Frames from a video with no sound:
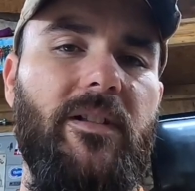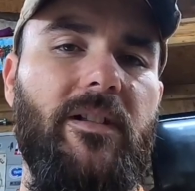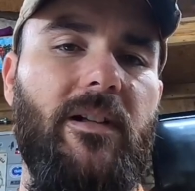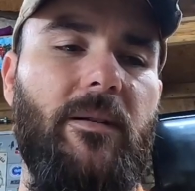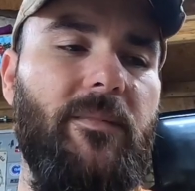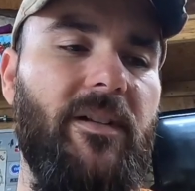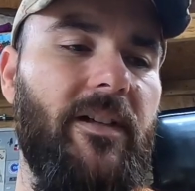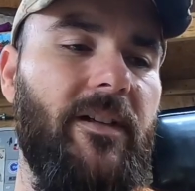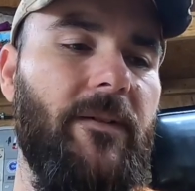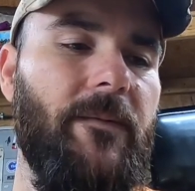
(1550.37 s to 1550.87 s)
I
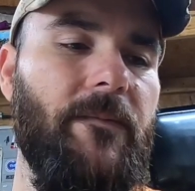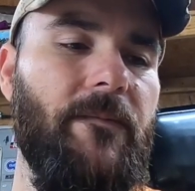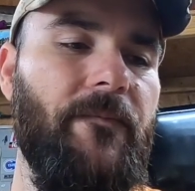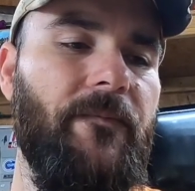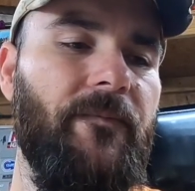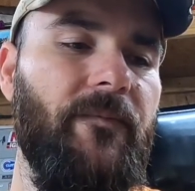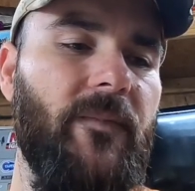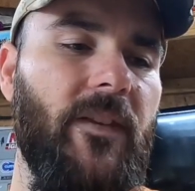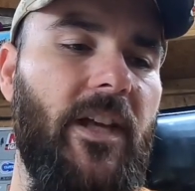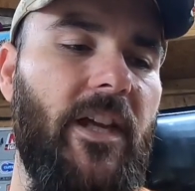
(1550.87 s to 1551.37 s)
mean,
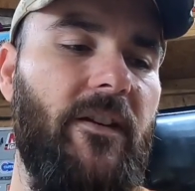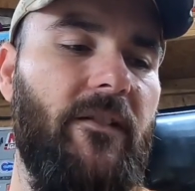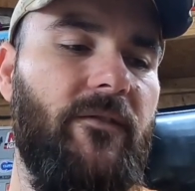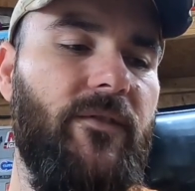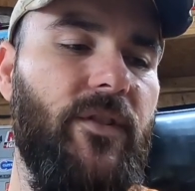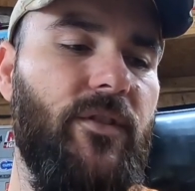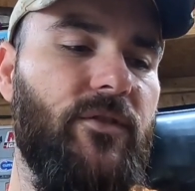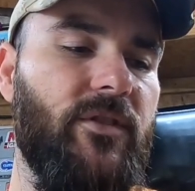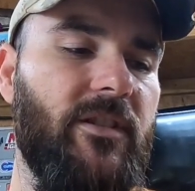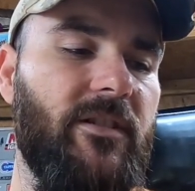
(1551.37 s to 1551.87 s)
even if
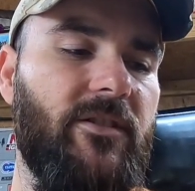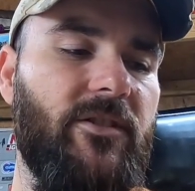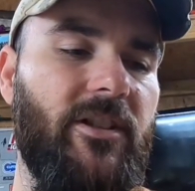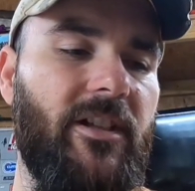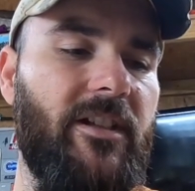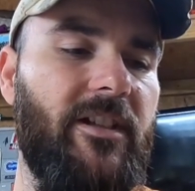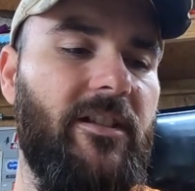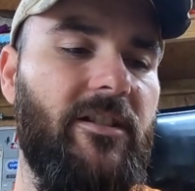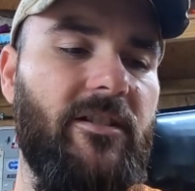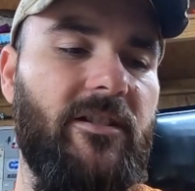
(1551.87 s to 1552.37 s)
you just
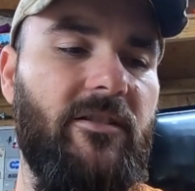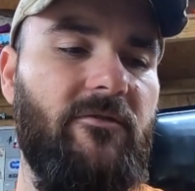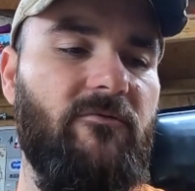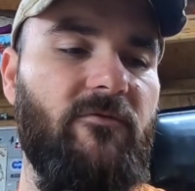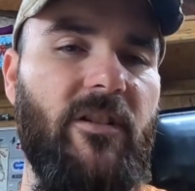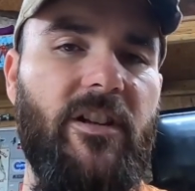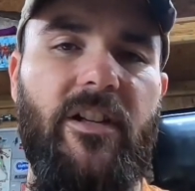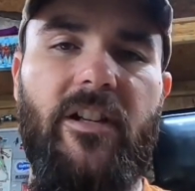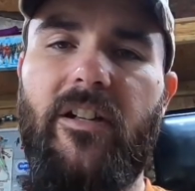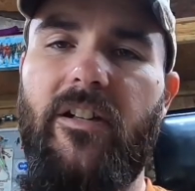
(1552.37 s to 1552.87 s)
change the
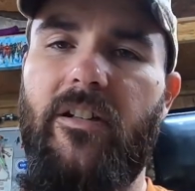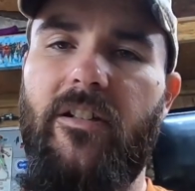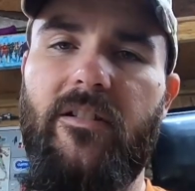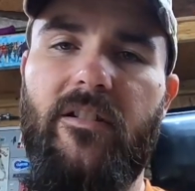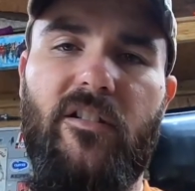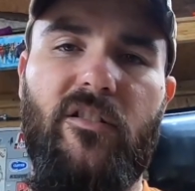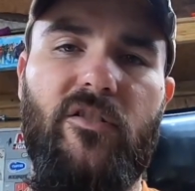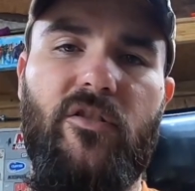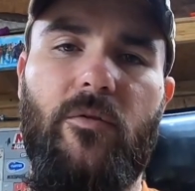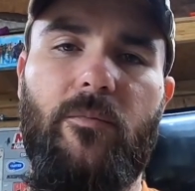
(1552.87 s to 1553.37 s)
red a
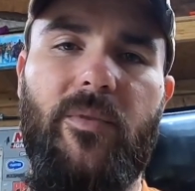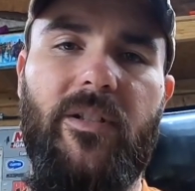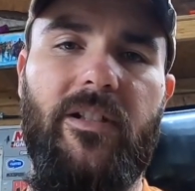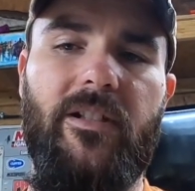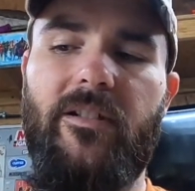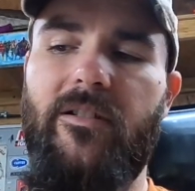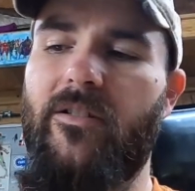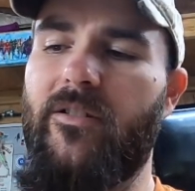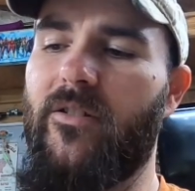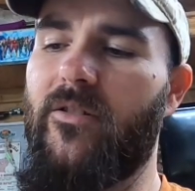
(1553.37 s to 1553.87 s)
little
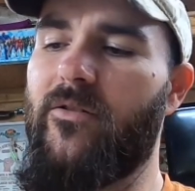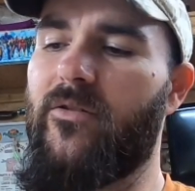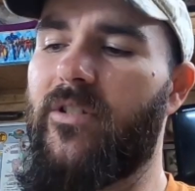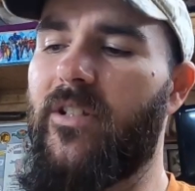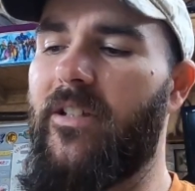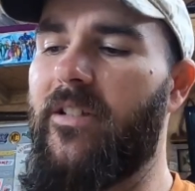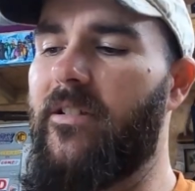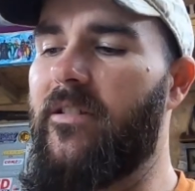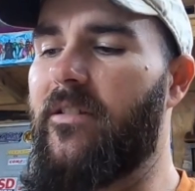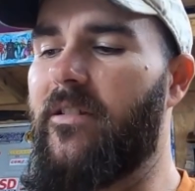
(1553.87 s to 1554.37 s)
bit, you know,
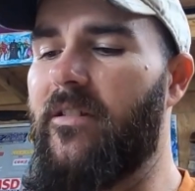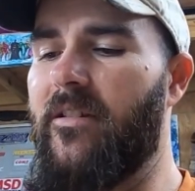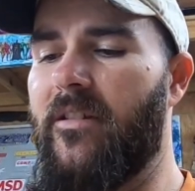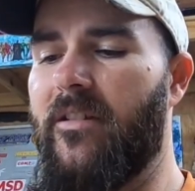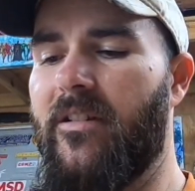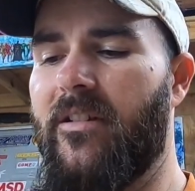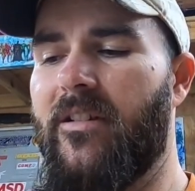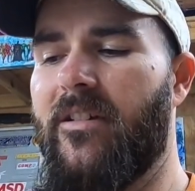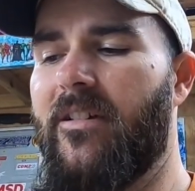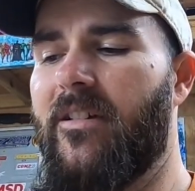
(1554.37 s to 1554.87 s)
change the,
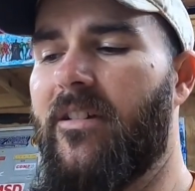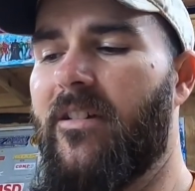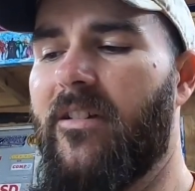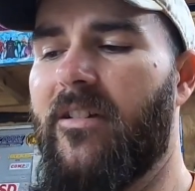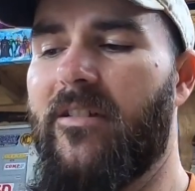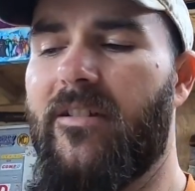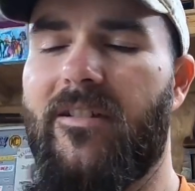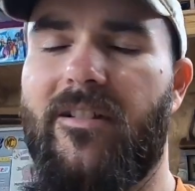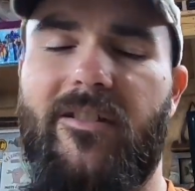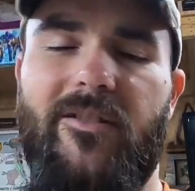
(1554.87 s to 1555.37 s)

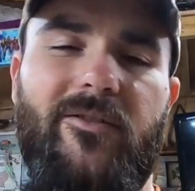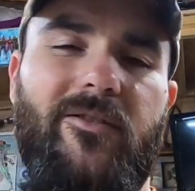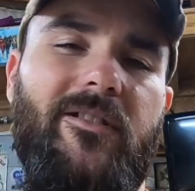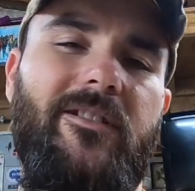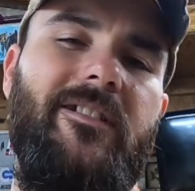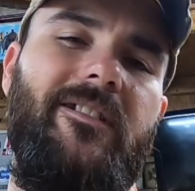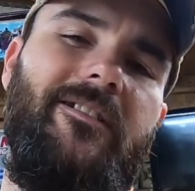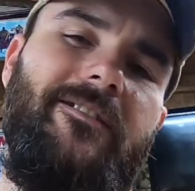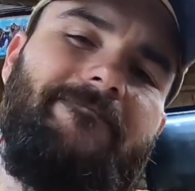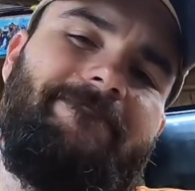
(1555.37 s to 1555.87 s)
you know,
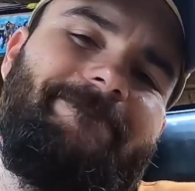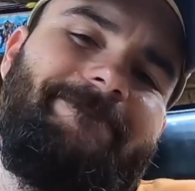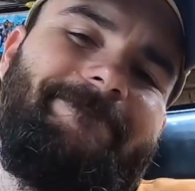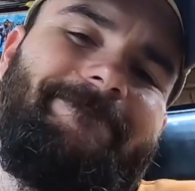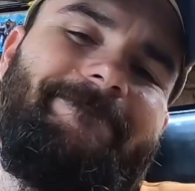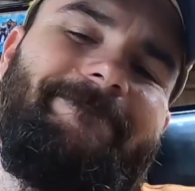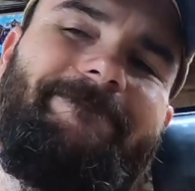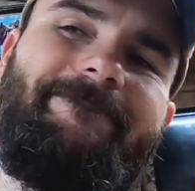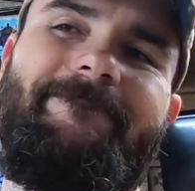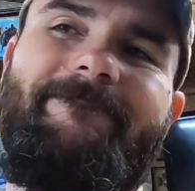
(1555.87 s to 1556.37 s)

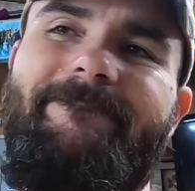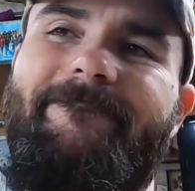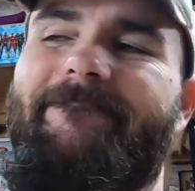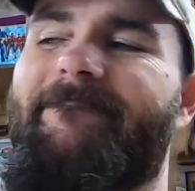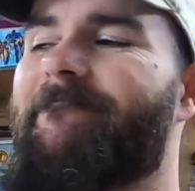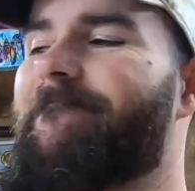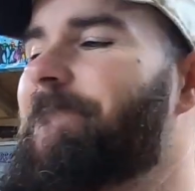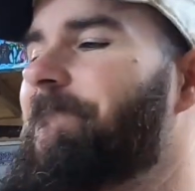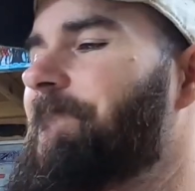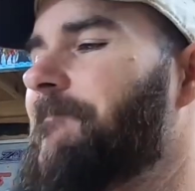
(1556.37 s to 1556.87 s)

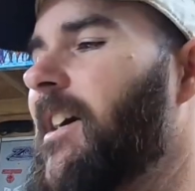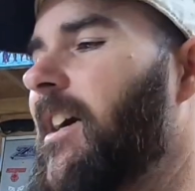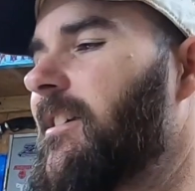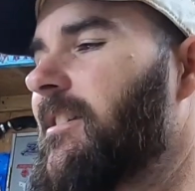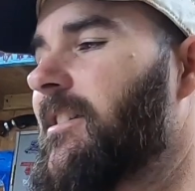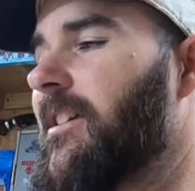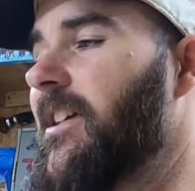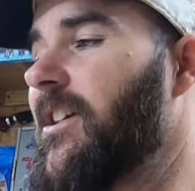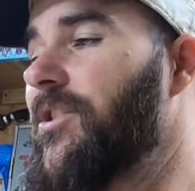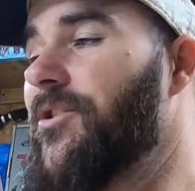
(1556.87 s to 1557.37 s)
not
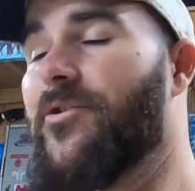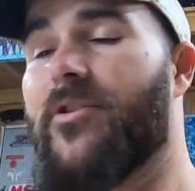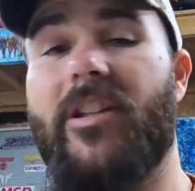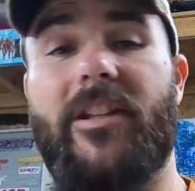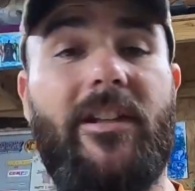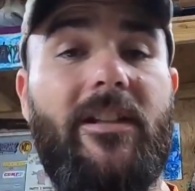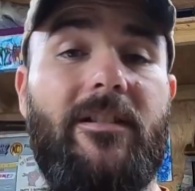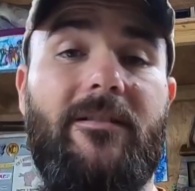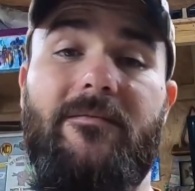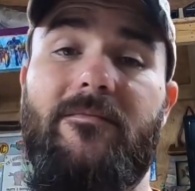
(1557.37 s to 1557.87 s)
saying you
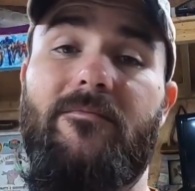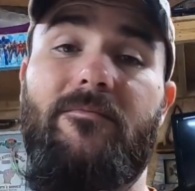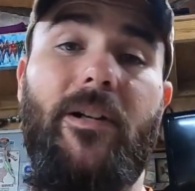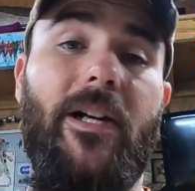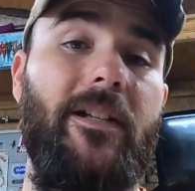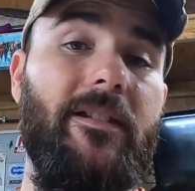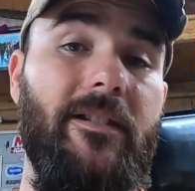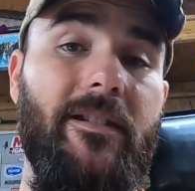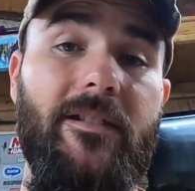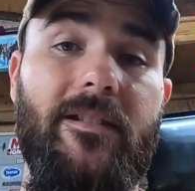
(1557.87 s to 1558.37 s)
can't
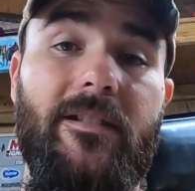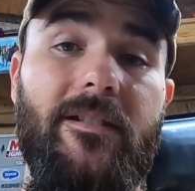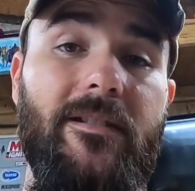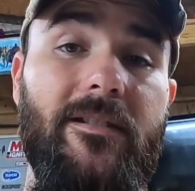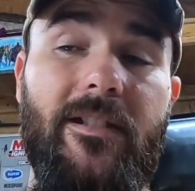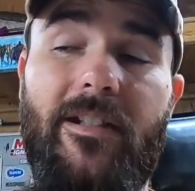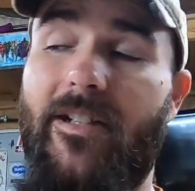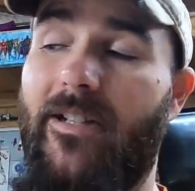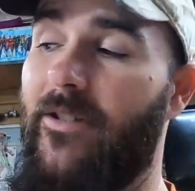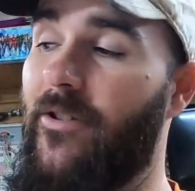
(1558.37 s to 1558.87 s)
make this
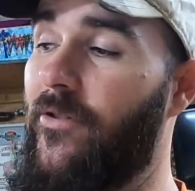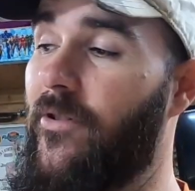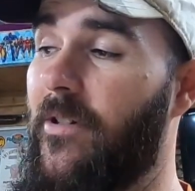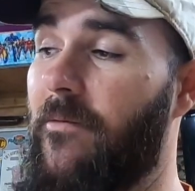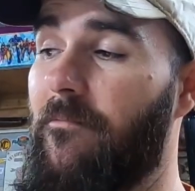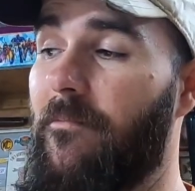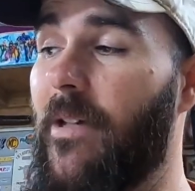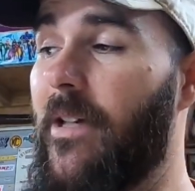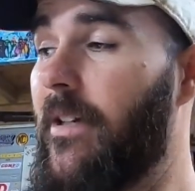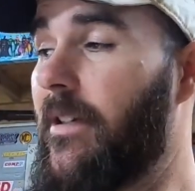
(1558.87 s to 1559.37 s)
exact, you
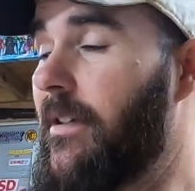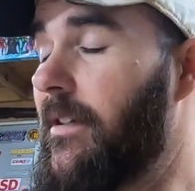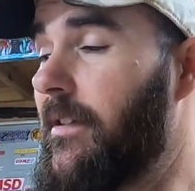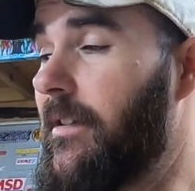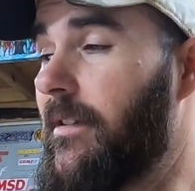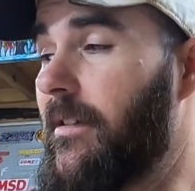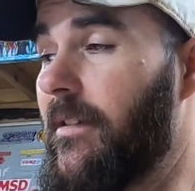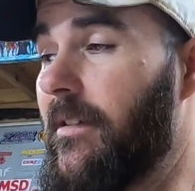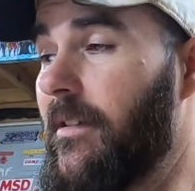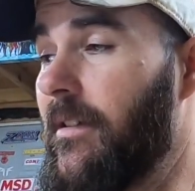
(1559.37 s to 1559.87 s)
can make
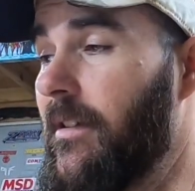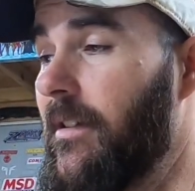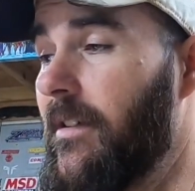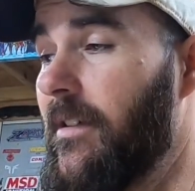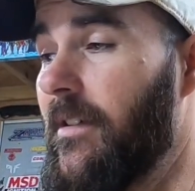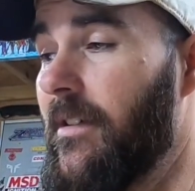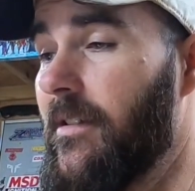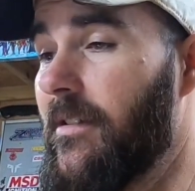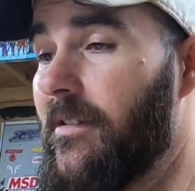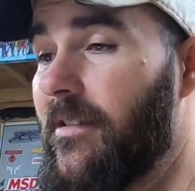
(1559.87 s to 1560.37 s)
it
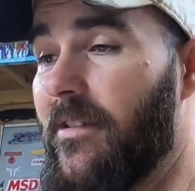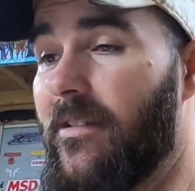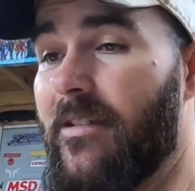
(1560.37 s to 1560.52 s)
to